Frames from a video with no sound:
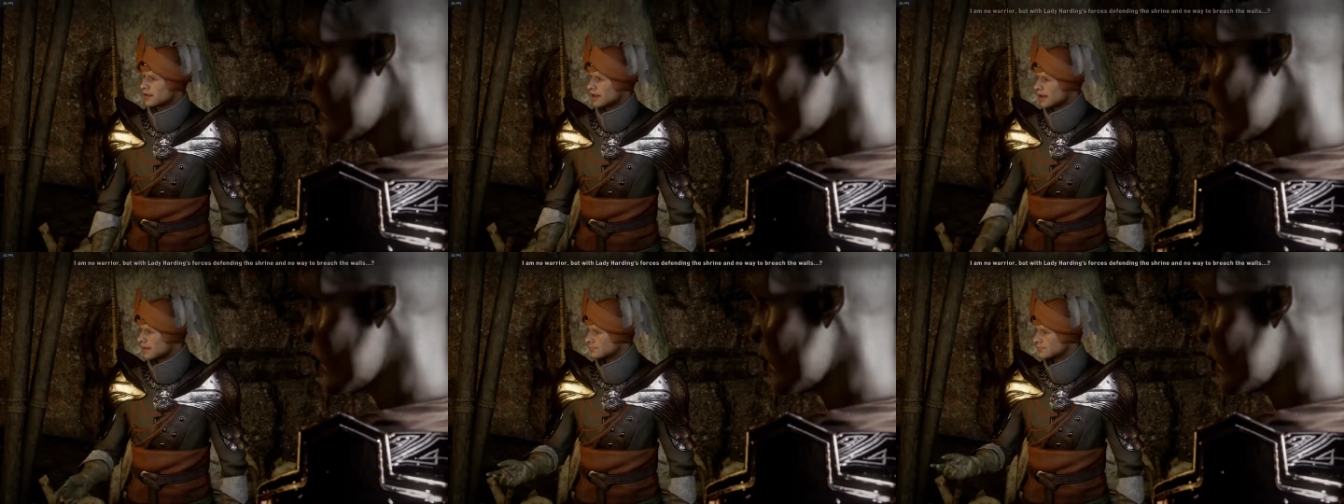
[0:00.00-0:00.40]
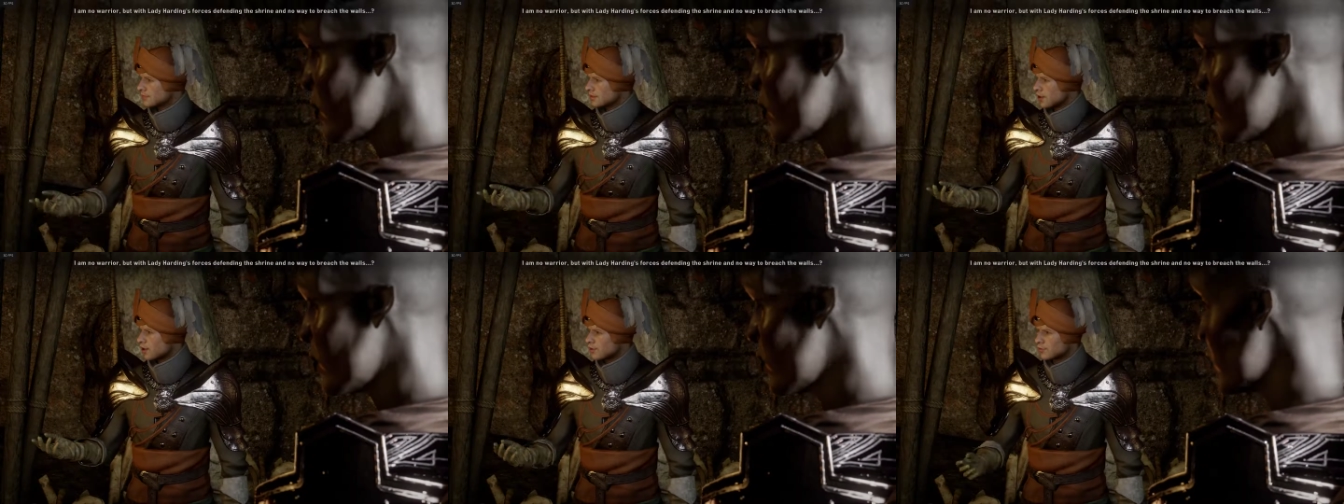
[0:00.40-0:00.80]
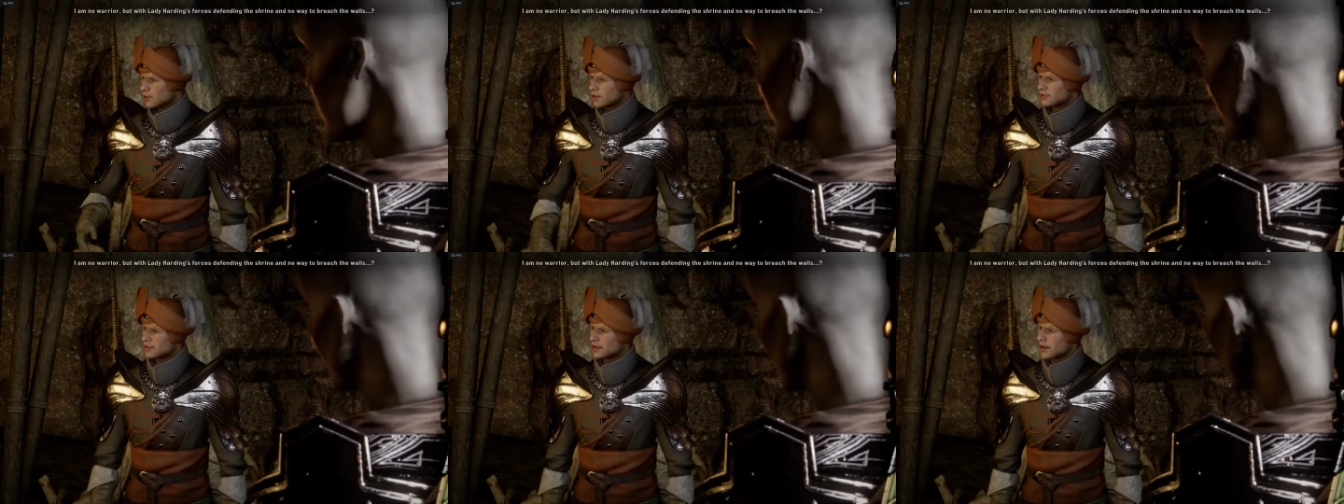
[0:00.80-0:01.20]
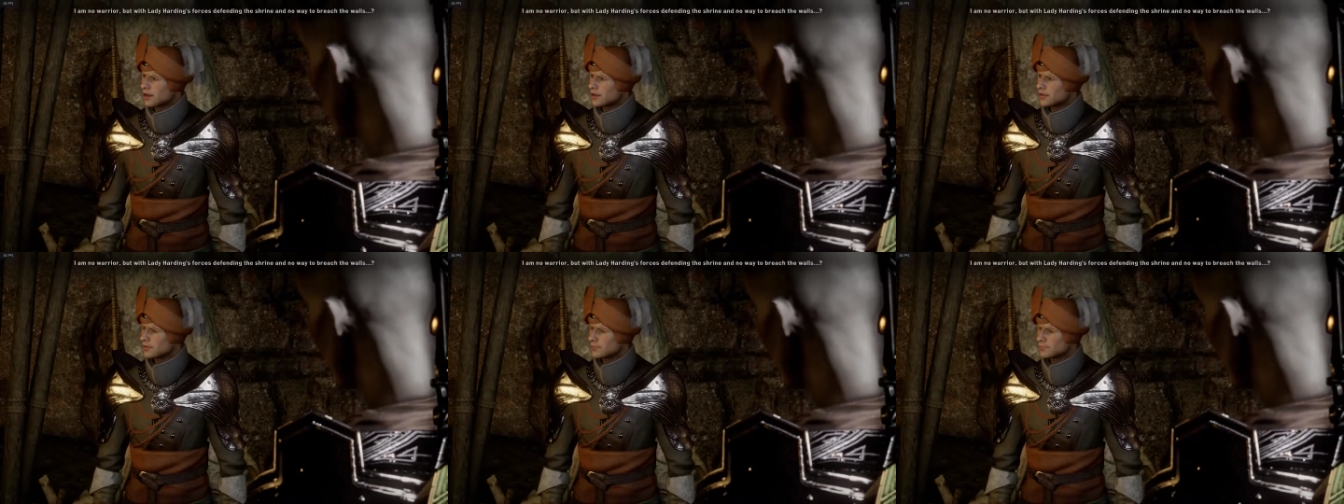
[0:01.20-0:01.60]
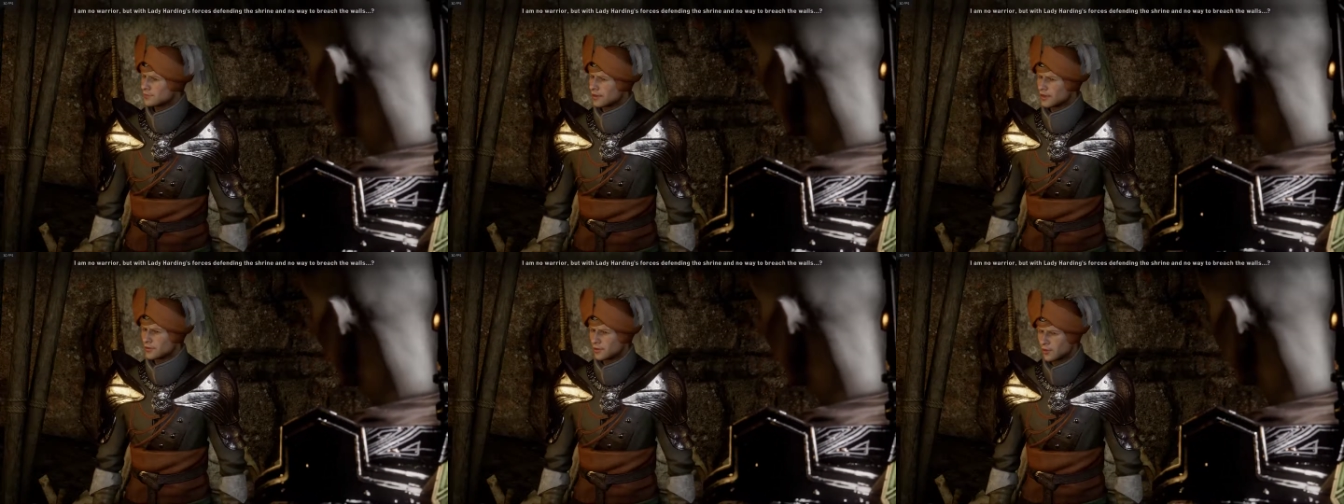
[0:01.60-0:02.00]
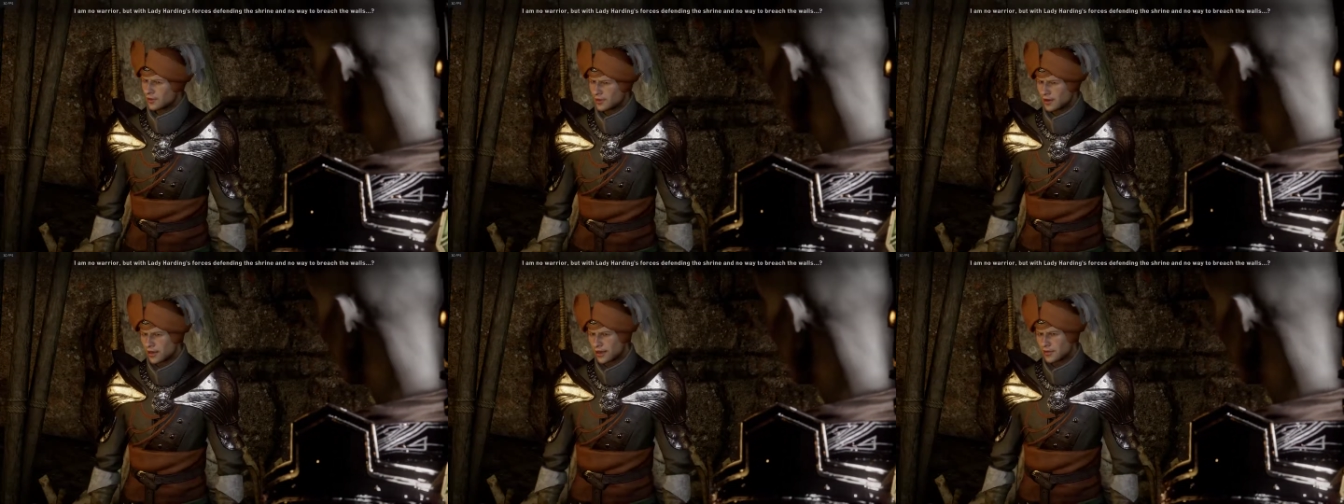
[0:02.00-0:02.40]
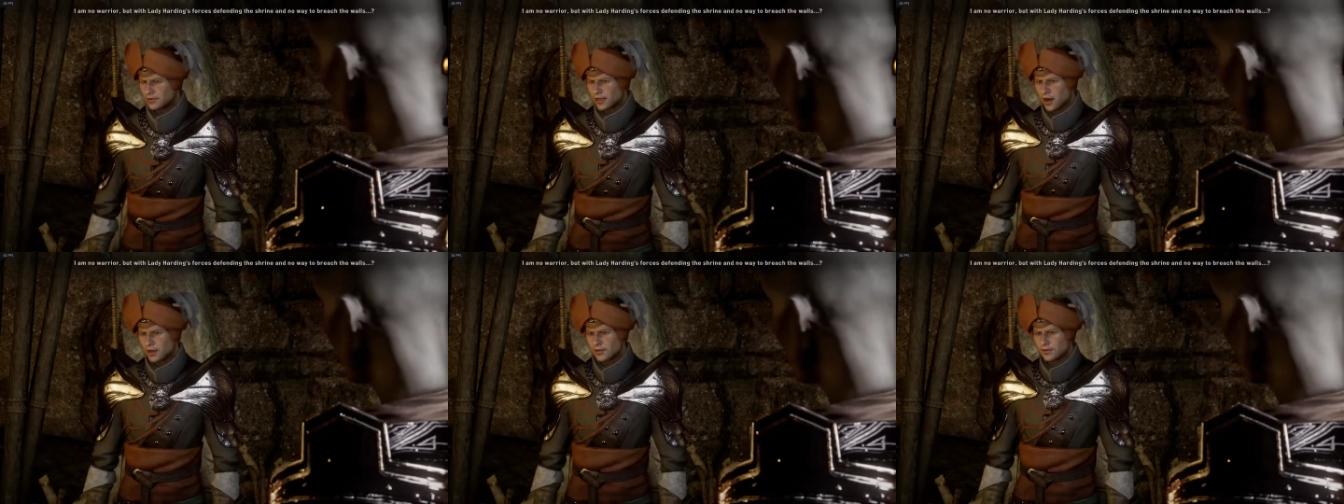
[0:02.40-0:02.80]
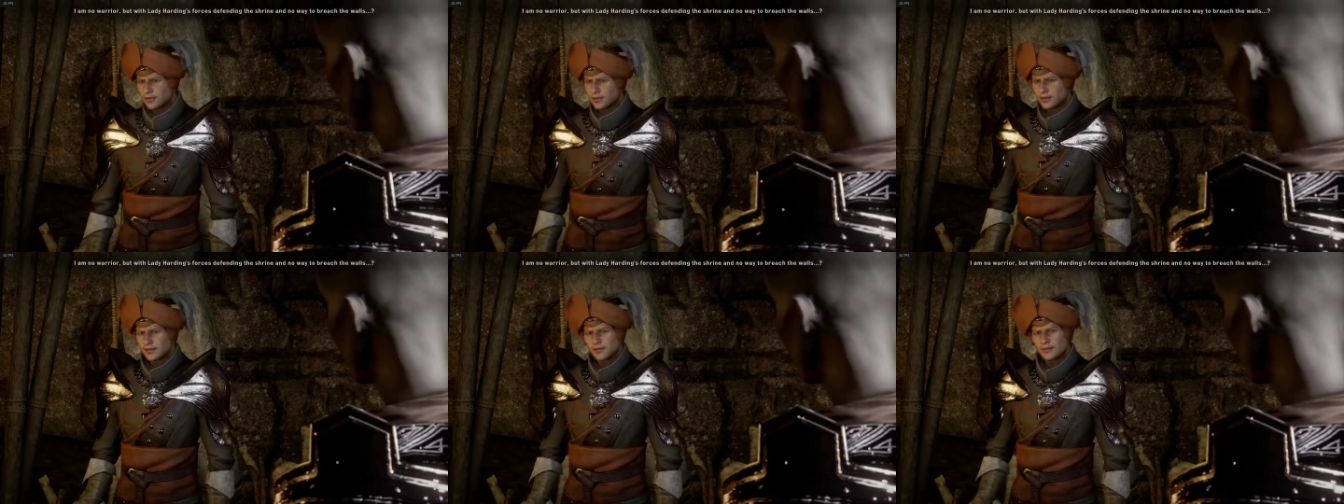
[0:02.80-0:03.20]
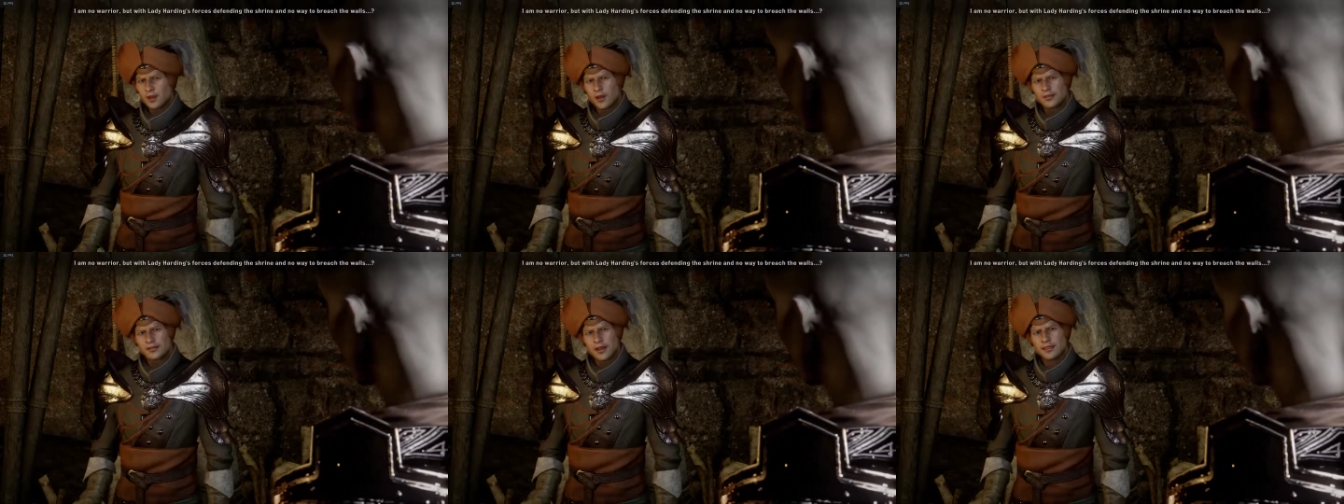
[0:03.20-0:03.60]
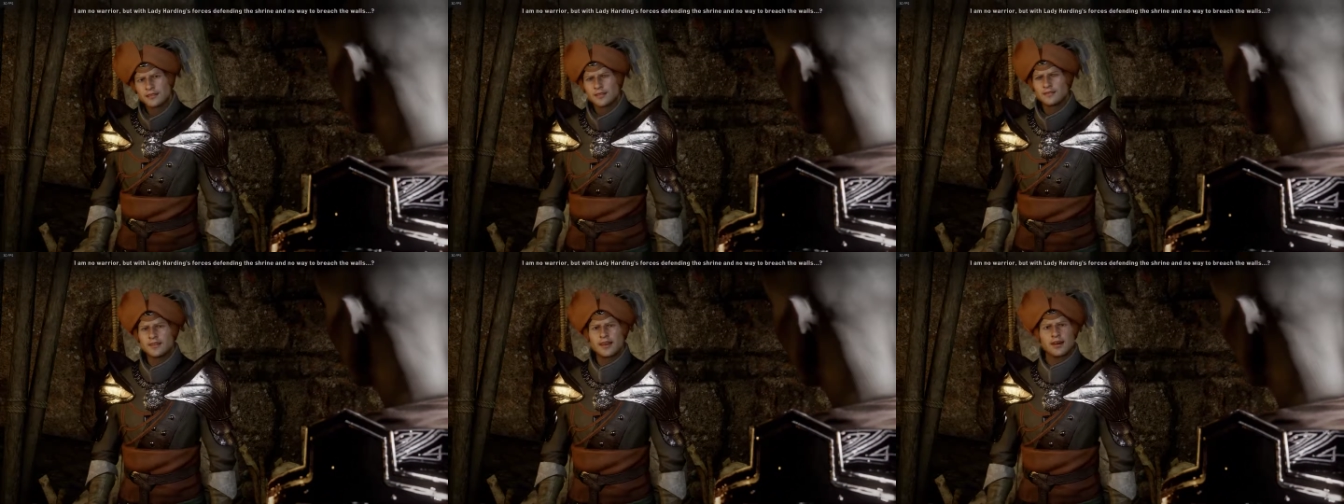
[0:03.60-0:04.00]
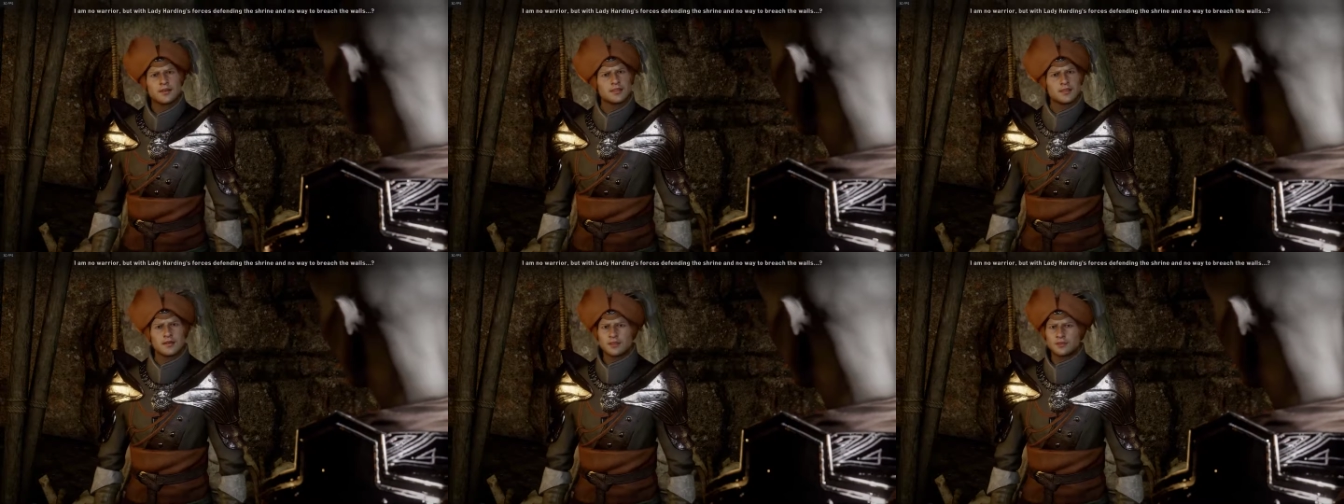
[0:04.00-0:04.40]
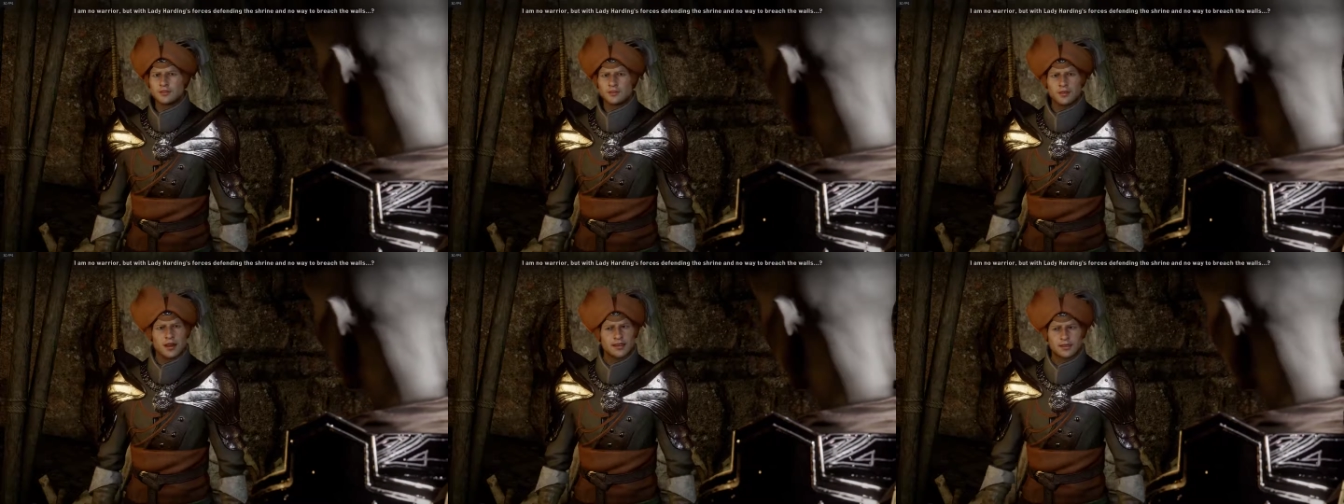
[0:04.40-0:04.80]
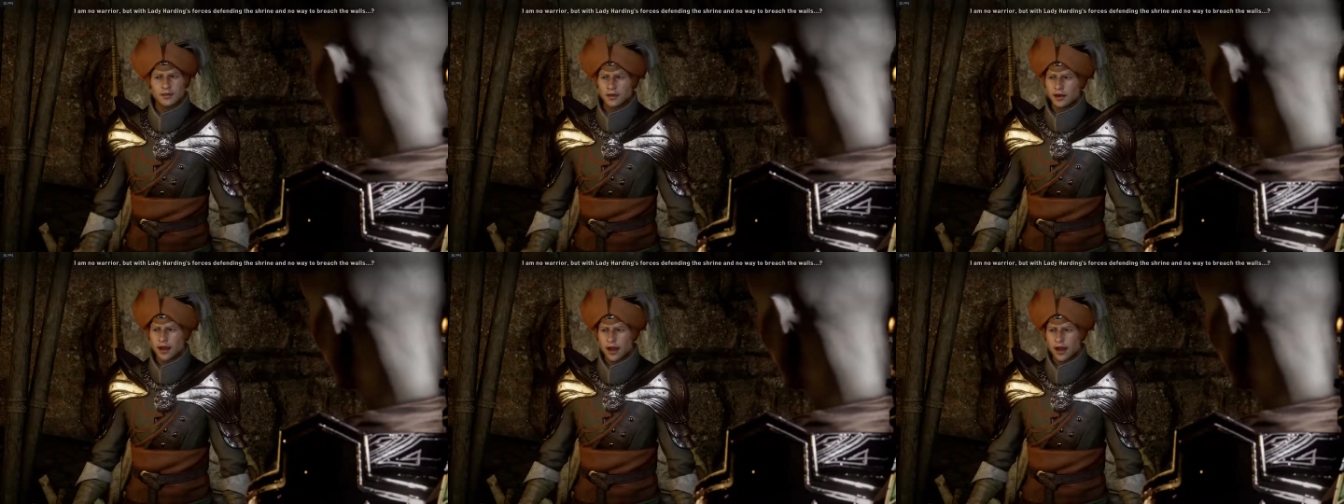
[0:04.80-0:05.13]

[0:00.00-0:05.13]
I'm no warrior, but with Lady Harding's forces defending the shrine